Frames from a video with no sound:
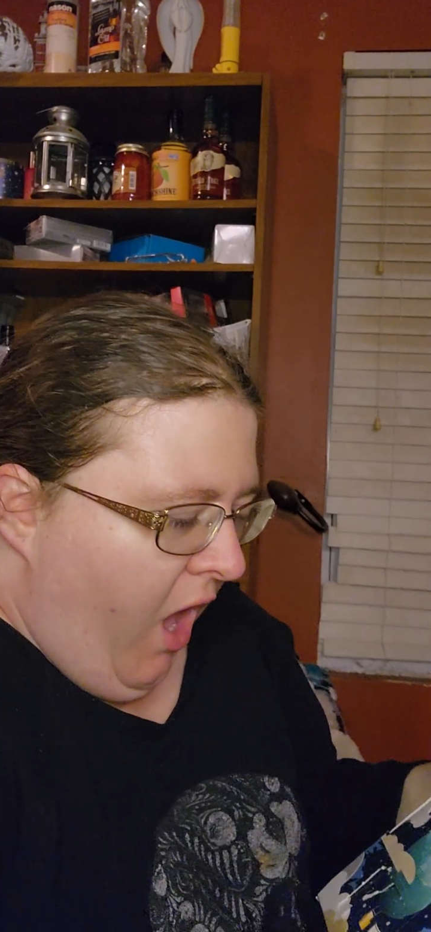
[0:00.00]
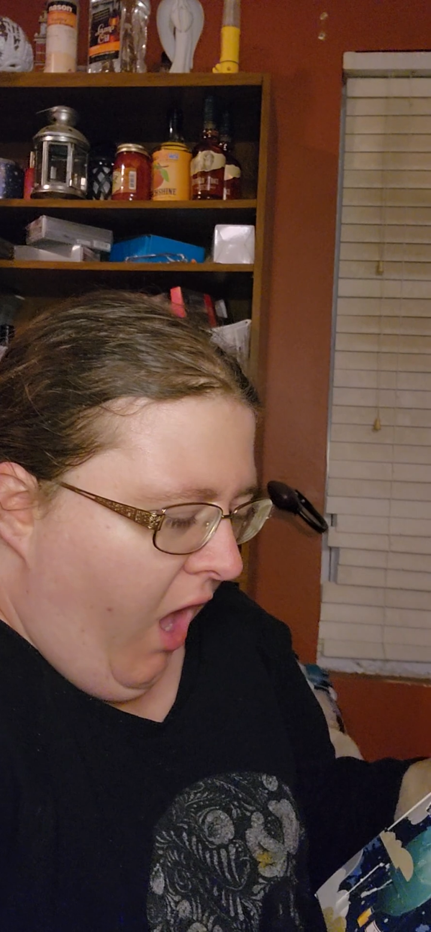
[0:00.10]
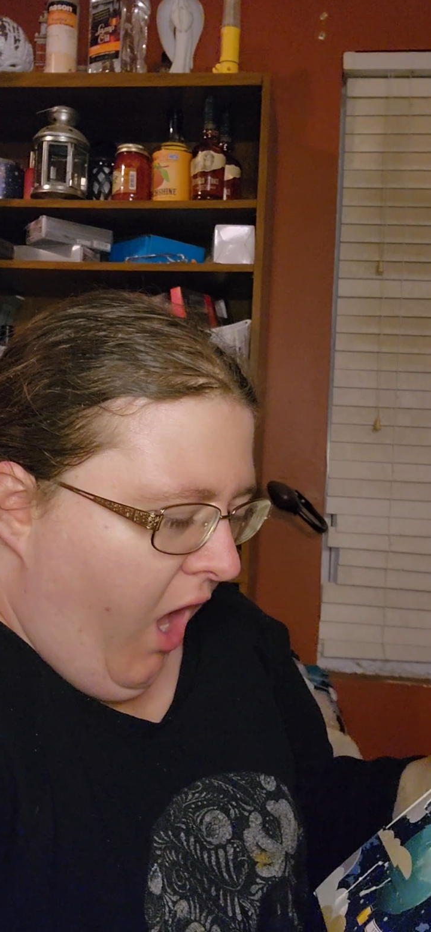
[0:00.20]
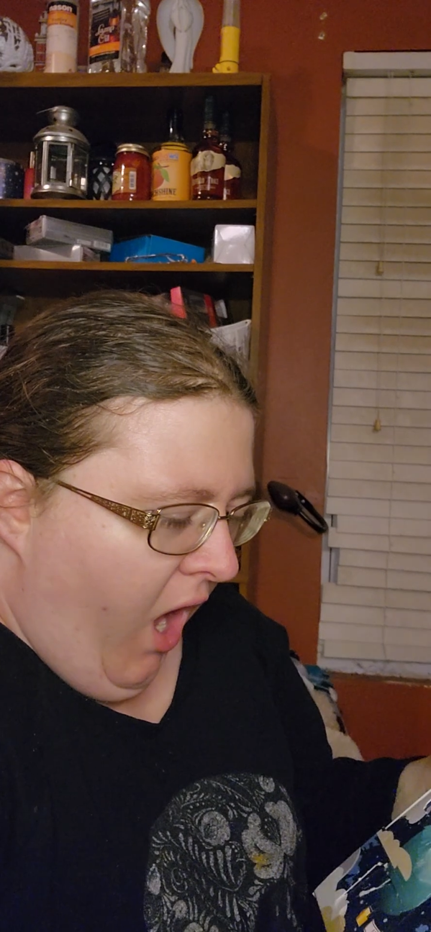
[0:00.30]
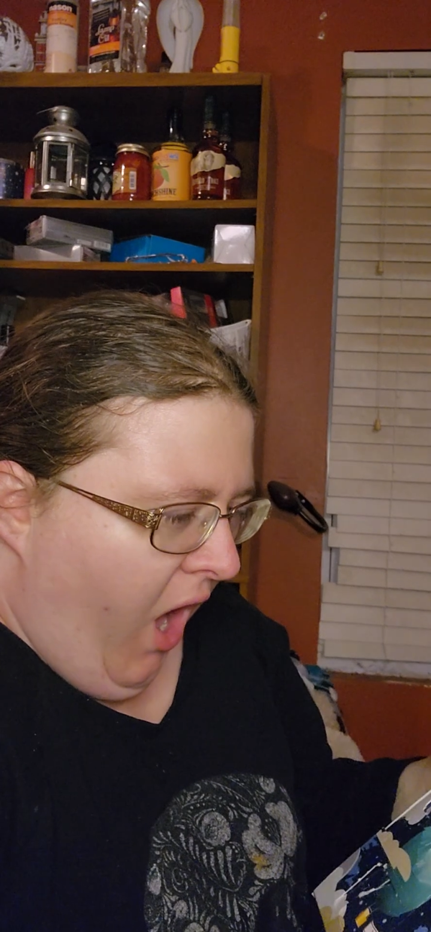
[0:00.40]

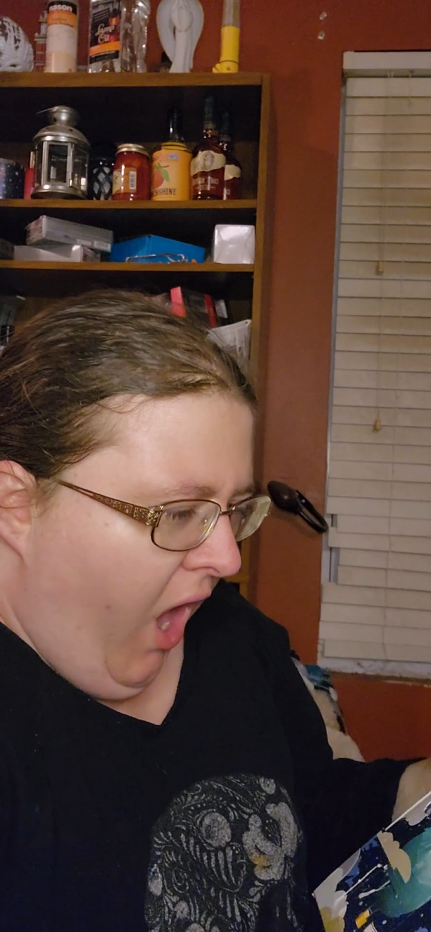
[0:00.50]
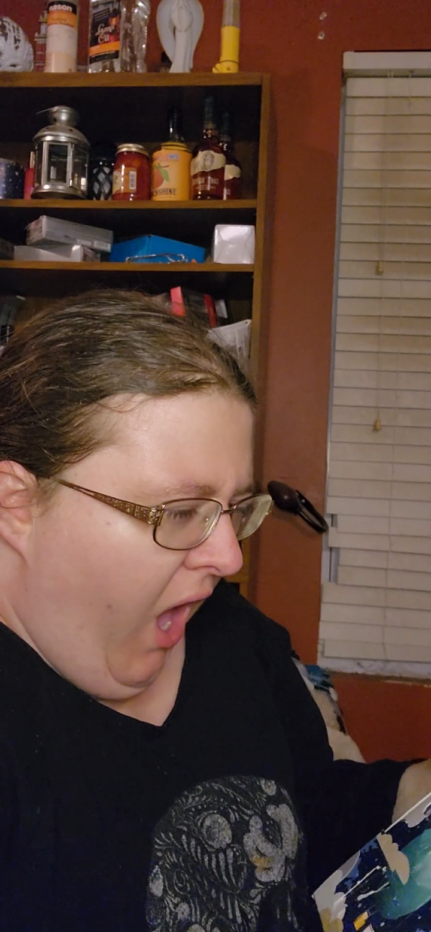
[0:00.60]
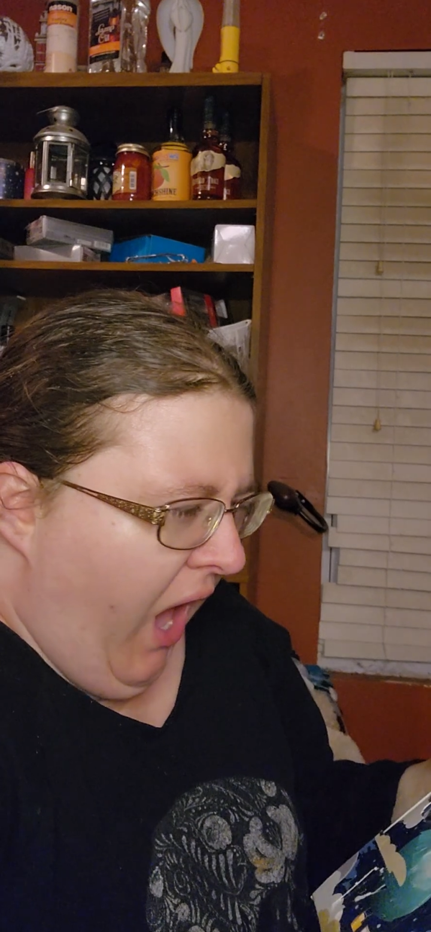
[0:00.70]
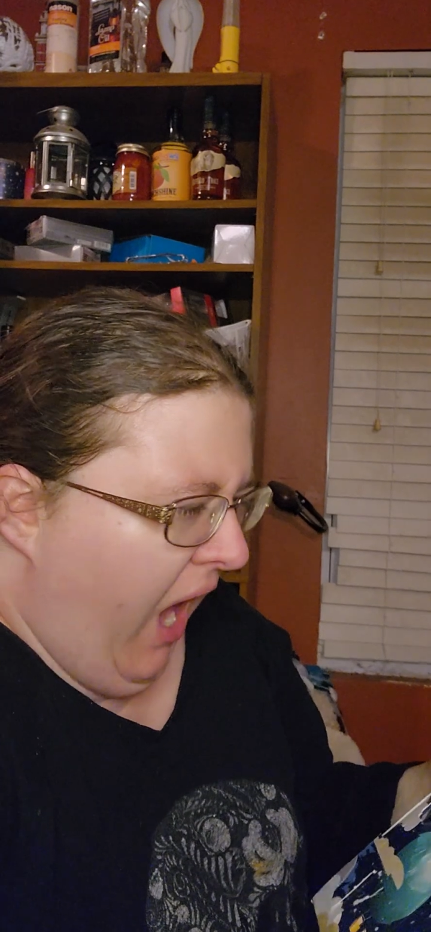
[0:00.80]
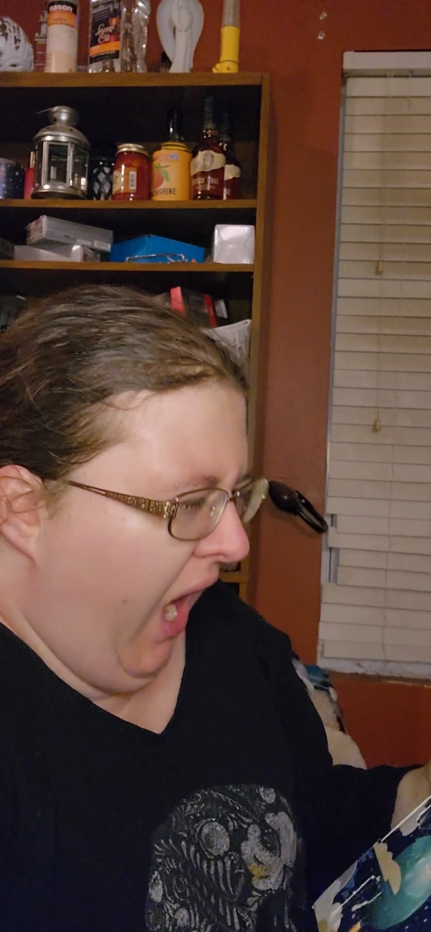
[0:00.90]

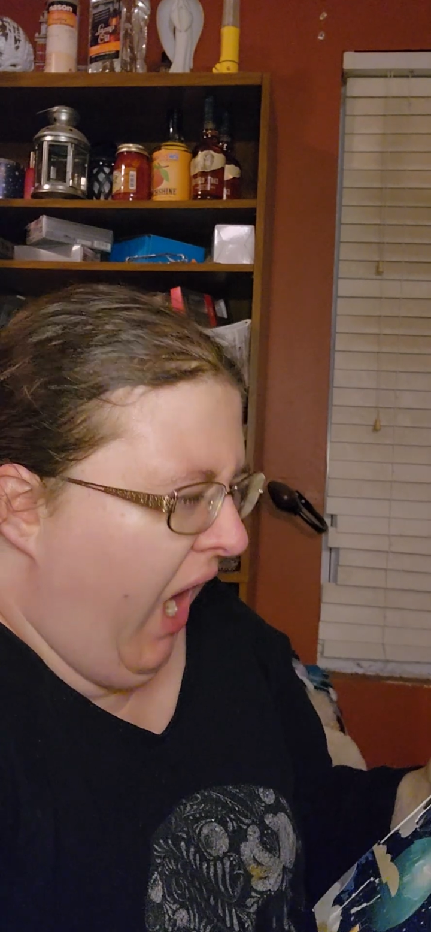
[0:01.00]
I